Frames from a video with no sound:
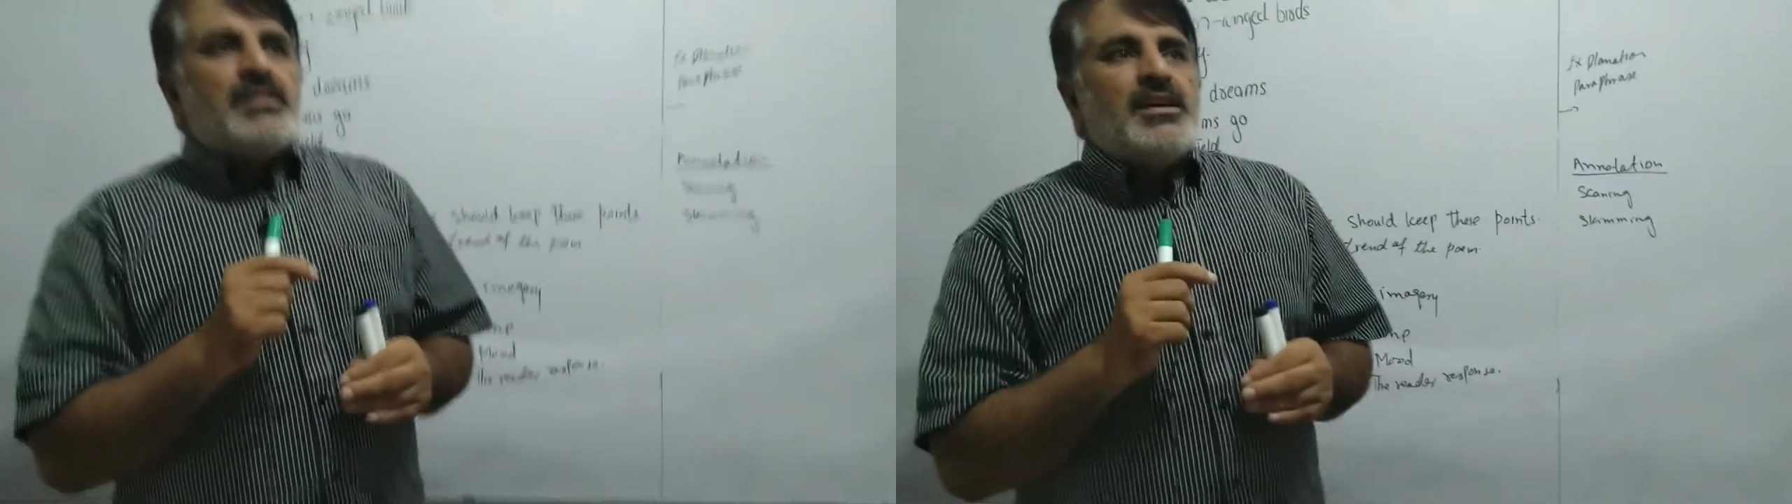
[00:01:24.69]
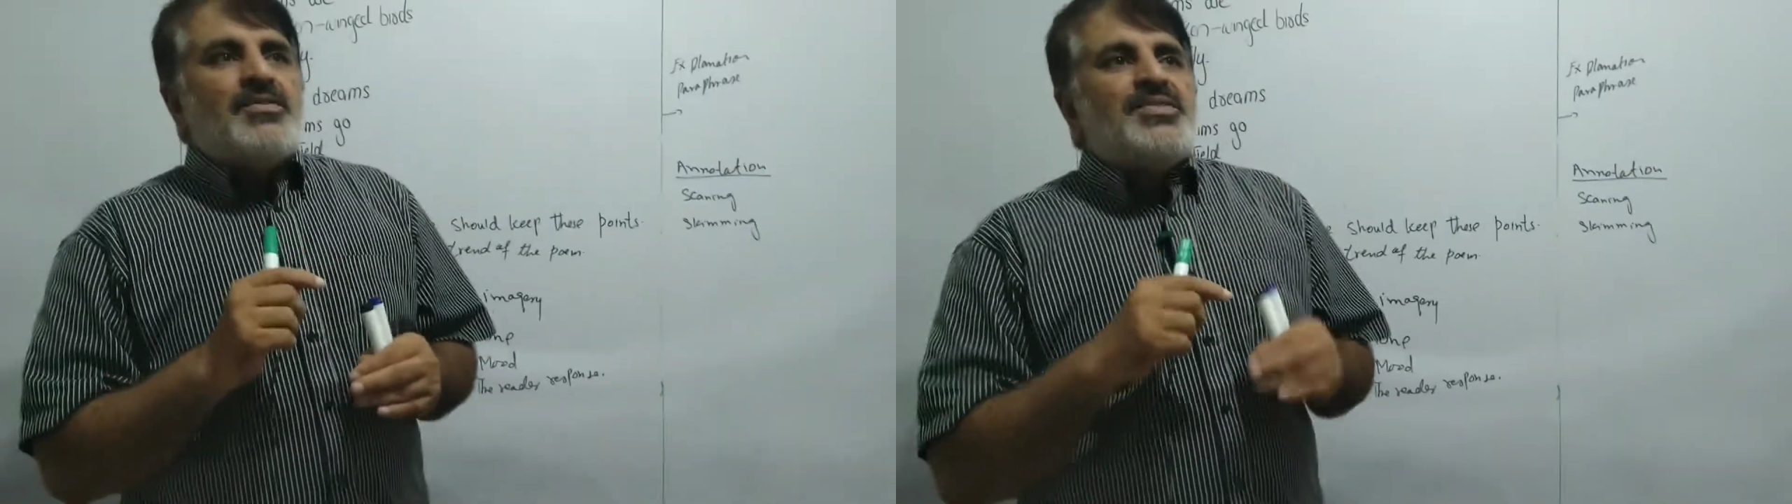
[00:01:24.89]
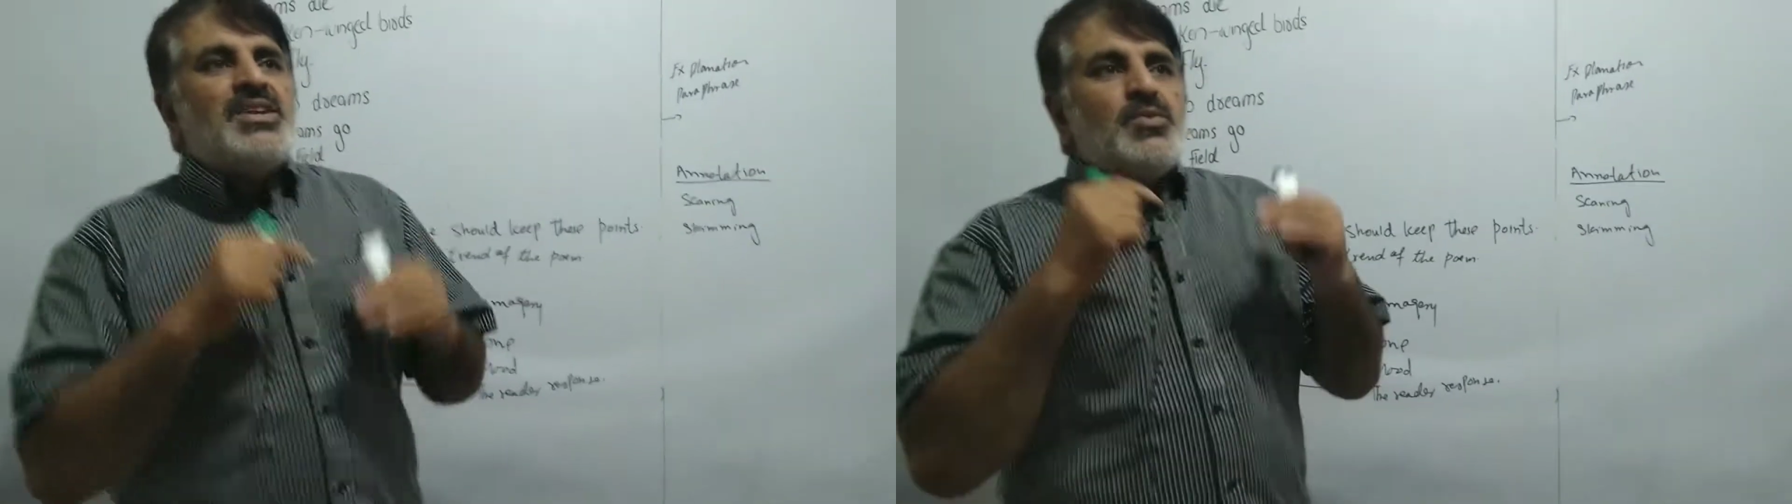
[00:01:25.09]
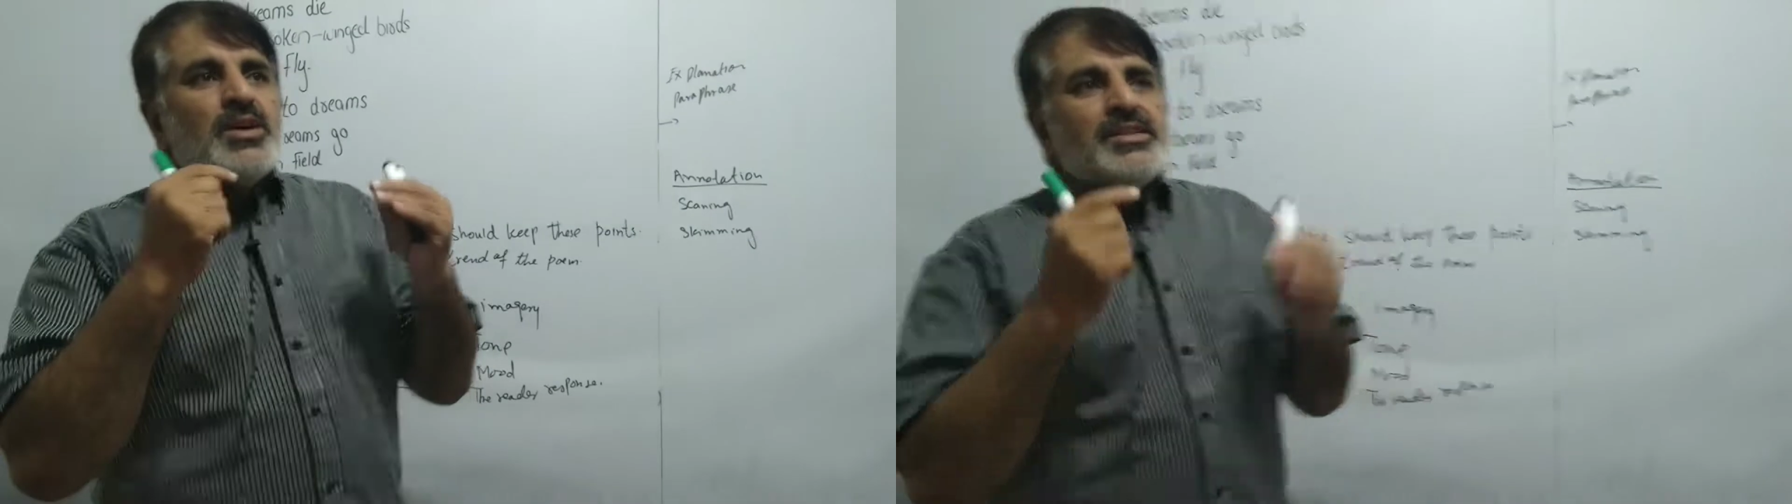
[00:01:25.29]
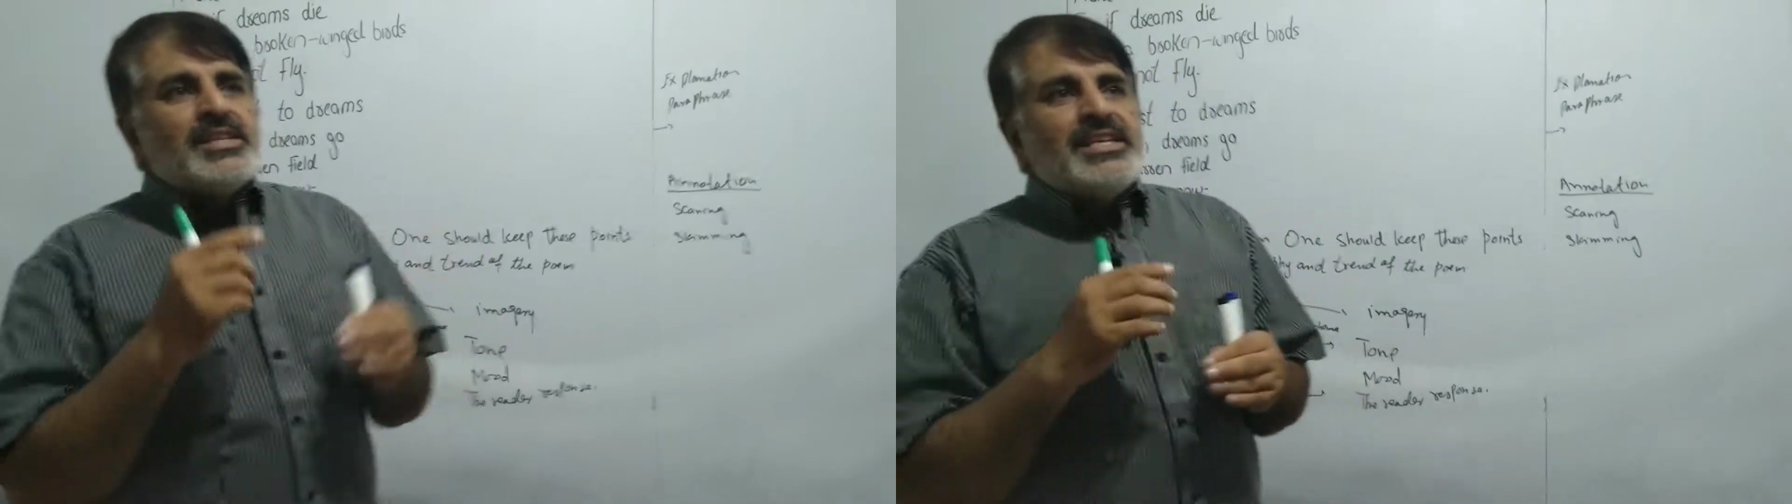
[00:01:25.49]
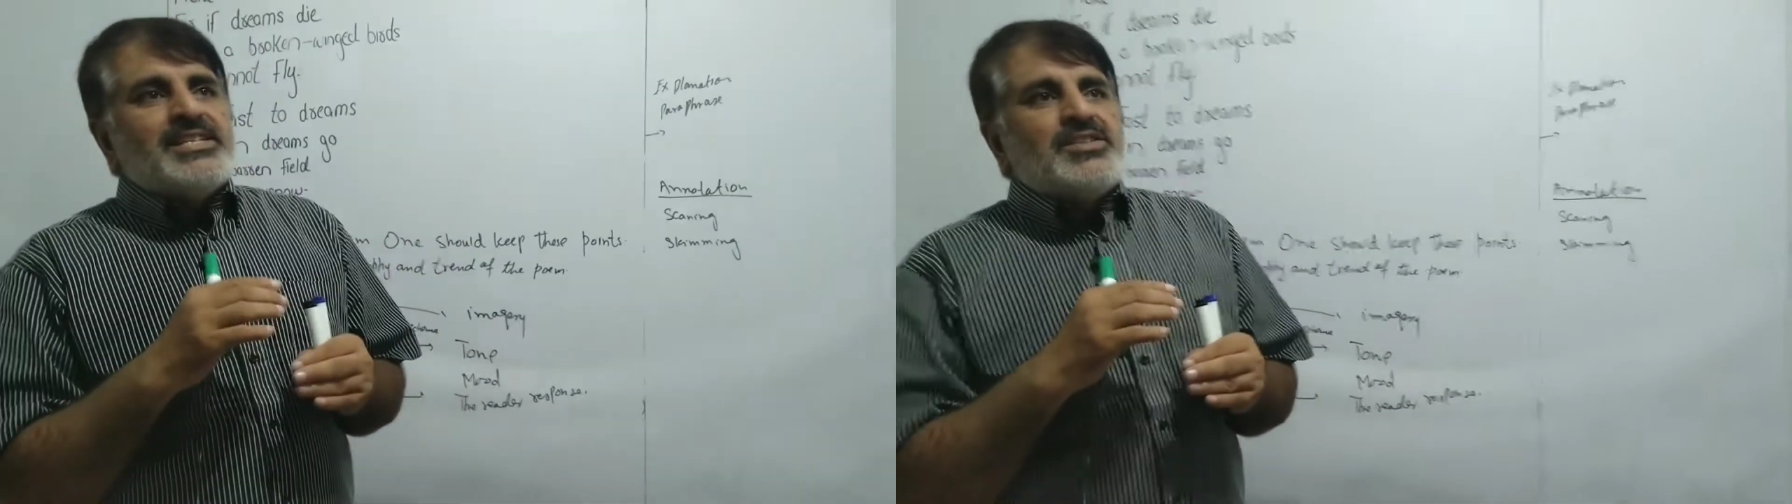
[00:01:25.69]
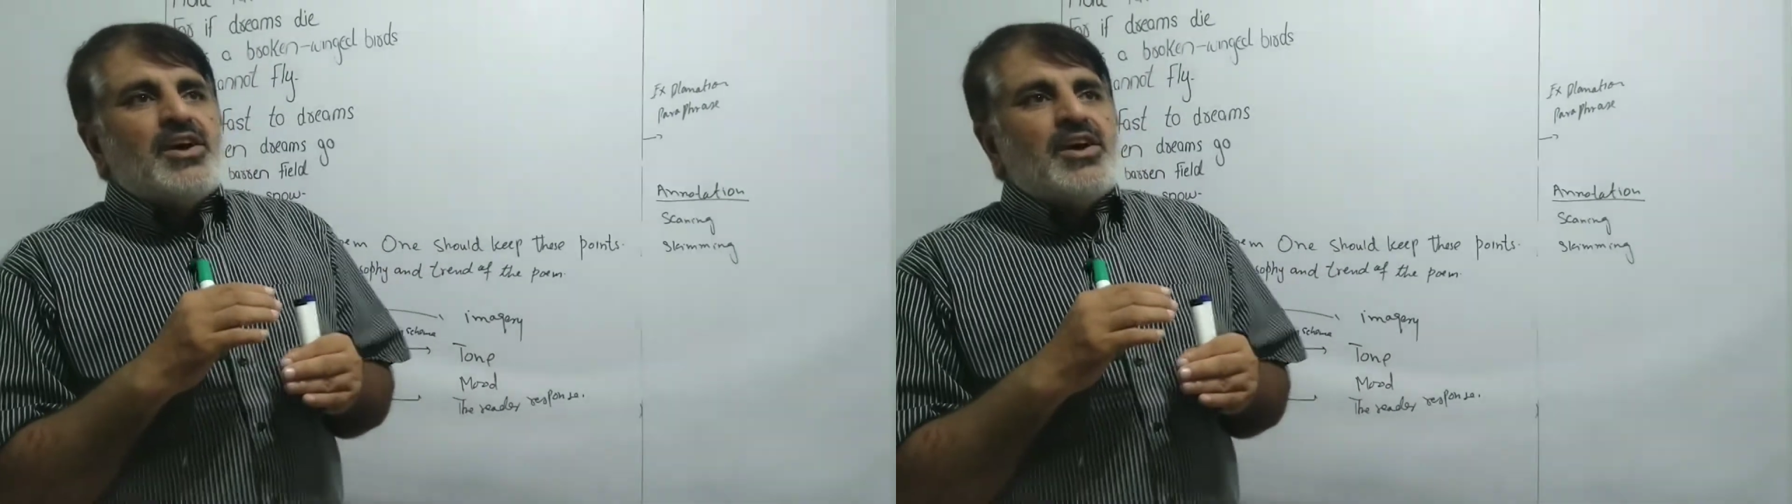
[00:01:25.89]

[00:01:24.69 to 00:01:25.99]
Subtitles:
the free verse is